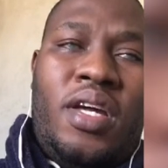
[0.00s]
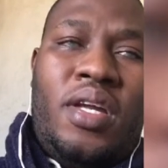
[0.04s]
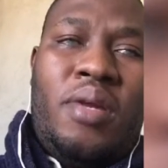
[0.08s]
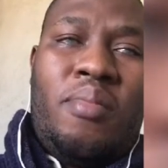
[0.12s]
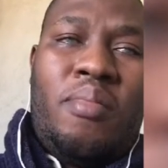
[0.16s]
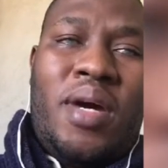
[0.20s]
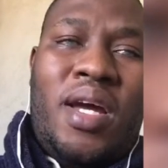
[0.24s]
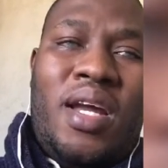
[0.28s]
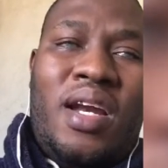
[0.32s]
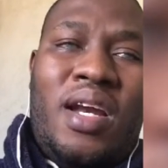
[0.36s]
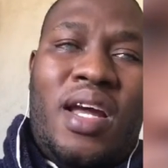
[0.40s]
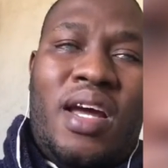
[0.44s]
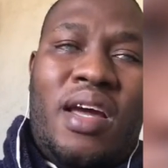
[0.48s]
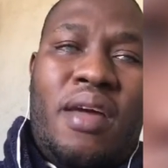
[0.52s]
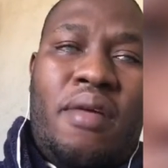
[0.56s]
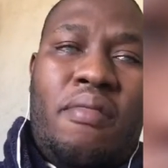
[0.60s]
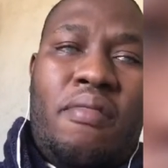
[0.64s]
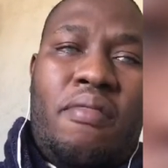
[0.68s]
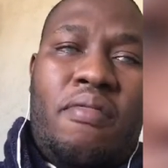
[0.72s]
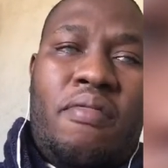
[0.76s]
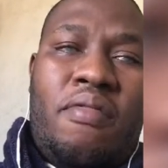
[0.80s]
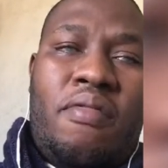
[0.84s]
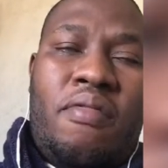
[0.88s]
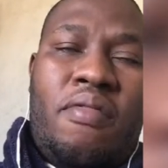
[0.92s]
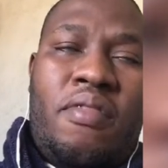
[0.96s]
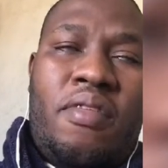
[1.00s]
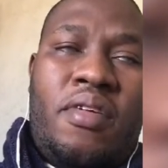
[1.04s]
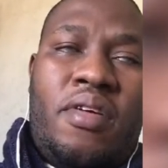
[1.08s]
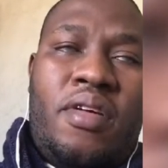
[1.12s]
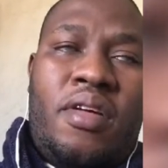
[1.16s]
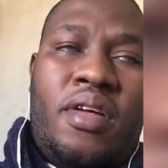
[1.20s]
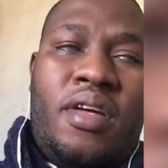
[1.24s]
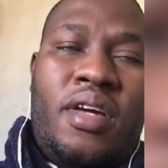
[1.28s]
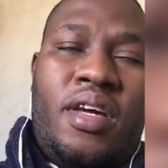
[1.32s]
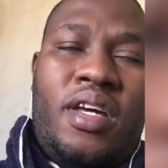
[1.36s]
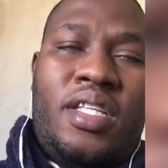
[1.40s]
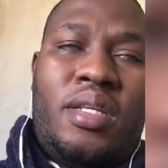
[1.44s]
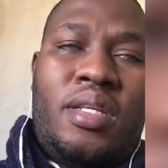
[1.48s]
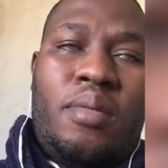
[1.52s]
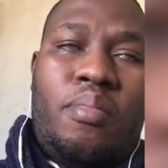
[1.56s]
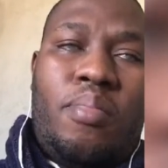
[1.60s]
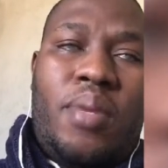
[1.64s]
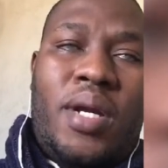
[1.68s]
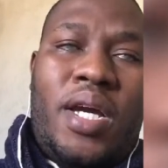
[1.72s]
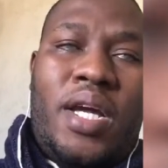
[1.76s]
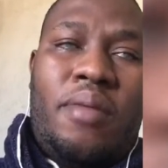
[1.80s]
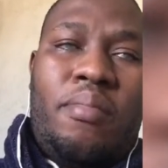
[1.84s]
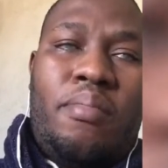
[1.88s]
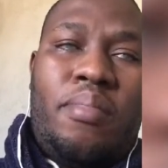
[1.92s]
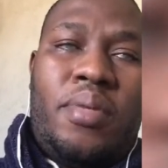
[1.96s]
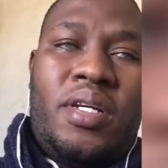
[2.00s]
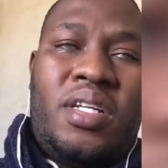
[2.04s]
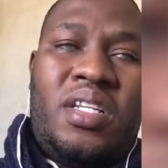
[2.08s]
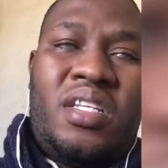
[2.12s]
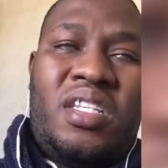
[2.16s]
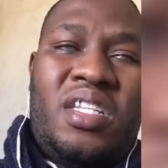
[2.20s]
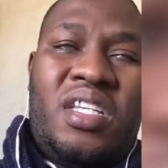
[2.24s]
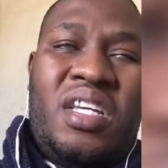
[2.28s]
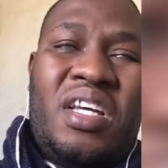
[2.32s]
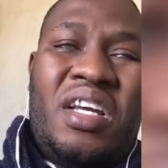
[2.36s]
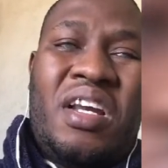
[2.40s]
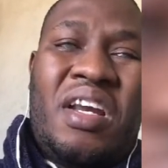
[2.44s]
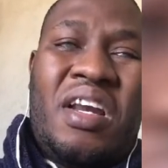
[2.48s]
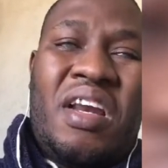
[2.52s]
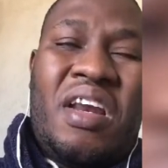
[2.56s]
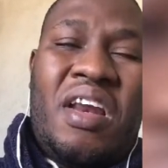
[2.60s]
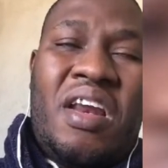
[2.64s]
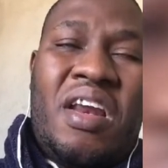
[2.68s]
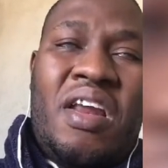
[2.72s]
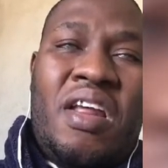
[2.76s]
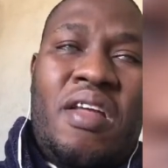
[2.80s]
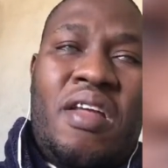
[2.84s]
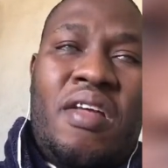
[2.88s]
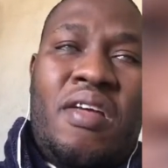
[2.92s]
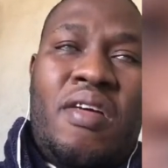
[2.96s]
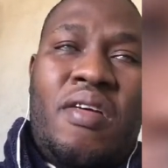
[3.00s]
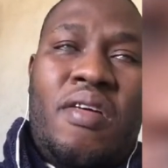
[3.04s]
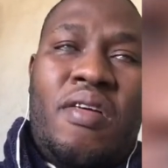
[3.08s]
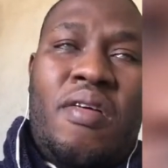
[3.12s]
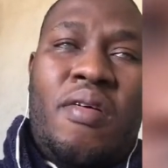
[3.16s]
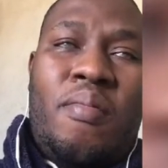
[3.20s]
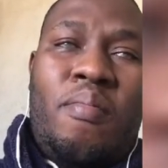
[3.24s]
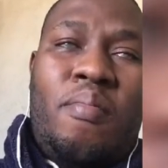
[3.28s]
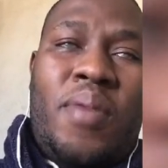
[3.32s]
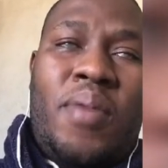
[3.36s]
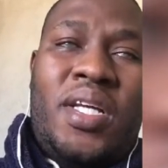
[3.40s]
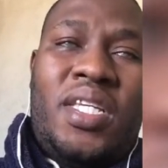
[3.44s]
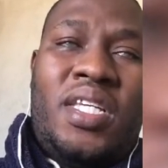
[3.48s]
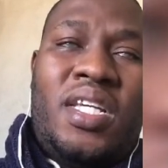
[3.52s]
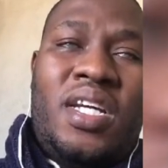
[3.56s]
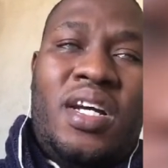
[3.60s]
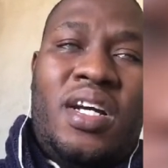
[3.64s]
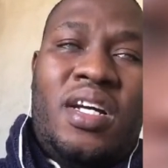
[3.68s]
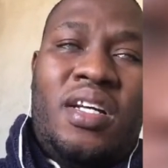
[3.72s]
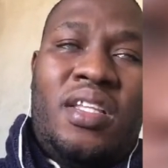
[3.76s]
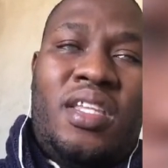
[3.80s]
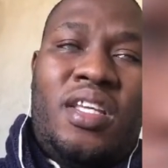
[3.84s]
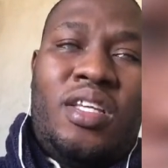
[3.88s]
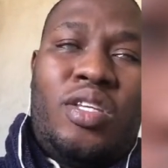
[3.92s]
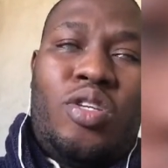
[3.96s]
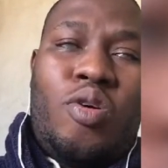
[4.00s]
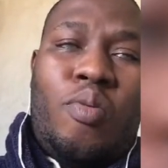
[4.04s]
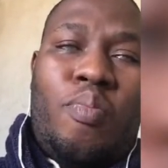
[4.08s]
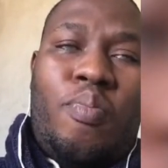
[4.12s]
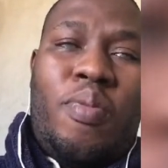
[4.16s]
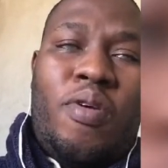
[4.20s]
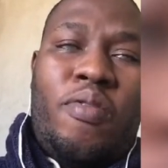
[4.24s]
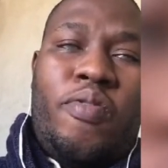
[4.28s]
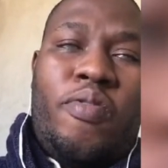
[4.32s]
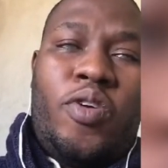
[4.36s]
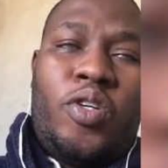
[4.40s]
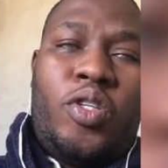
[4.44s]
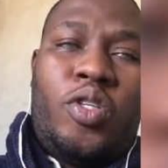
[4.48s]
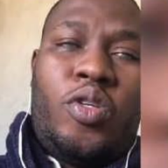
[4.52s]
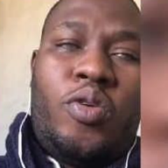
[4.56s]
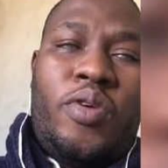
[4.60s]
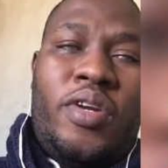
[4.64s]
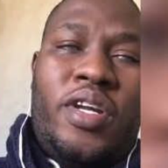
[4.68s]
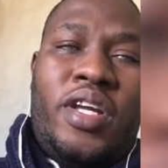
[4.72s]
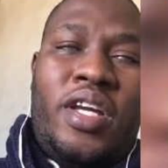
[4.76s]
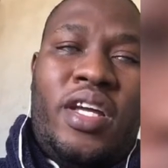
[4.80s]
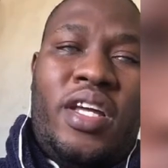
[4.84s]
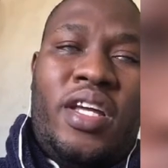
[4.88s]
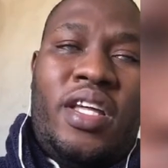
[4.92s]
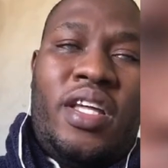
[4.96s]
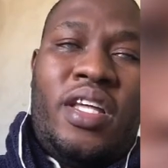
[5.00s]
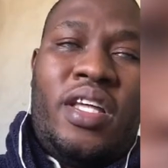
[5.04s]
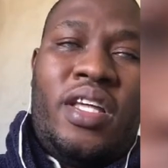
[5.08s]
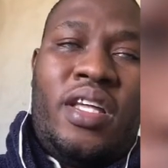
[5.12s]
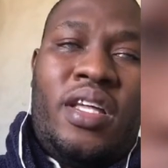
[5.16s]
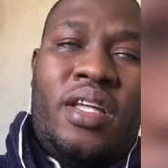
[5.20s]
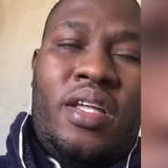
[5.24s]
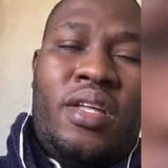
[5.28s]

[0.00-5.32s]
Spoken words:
in my life as a blind person. But yeah, the topic for today,